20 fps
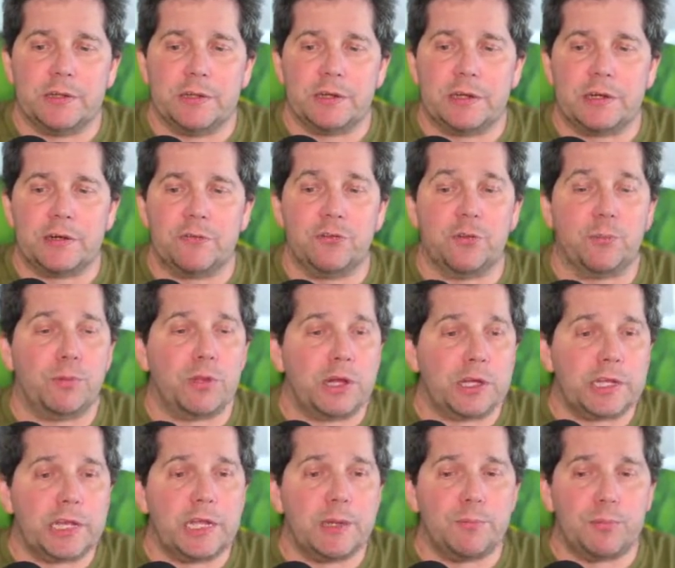of the
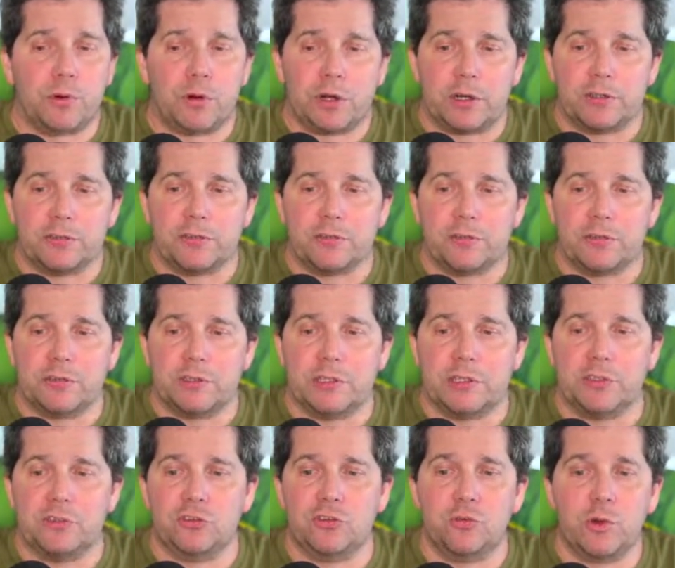blockade pawns
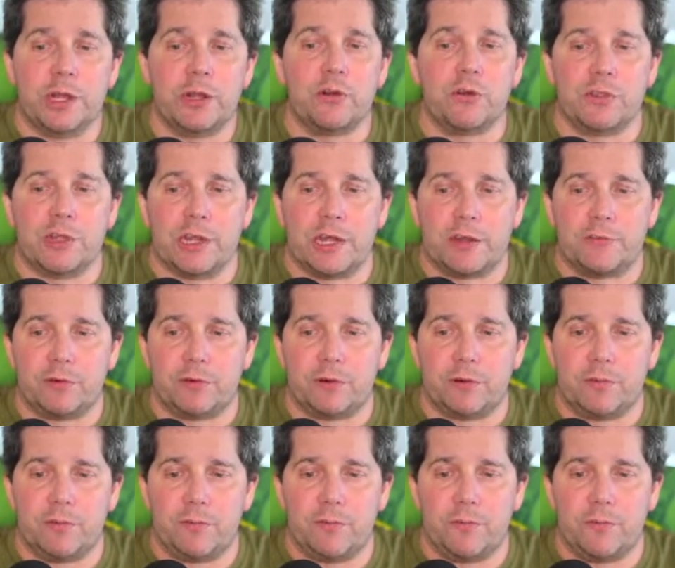is greater than ever.